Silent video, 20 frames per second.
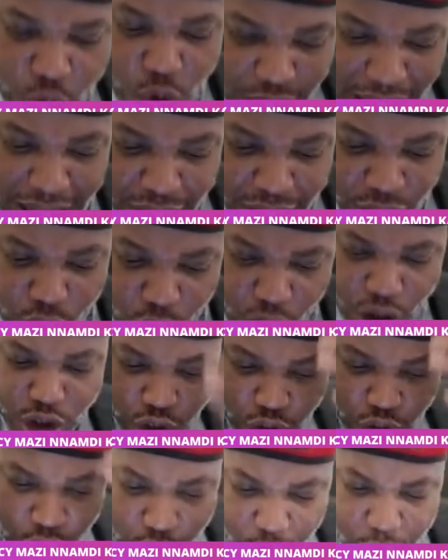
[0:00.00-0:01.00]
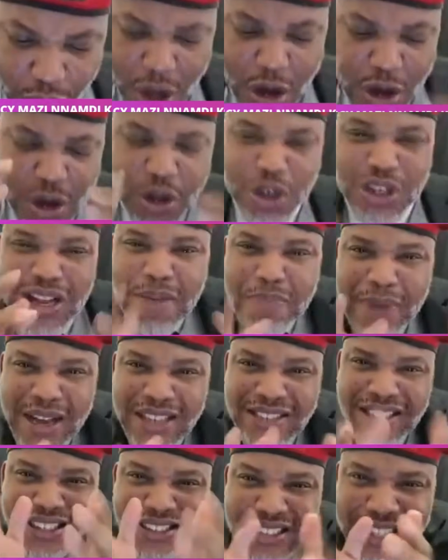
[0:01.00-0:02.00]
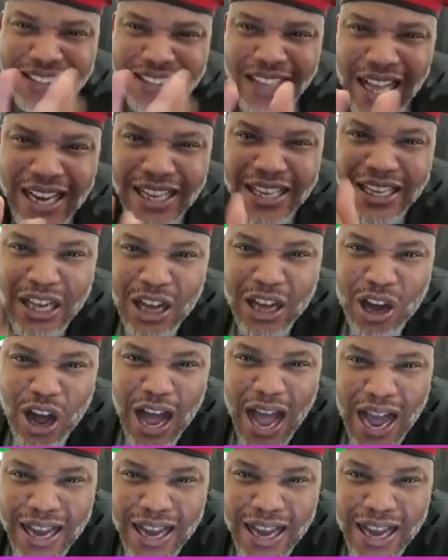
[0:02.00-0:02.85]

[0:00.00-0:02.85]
You cannot, the presidency is telling,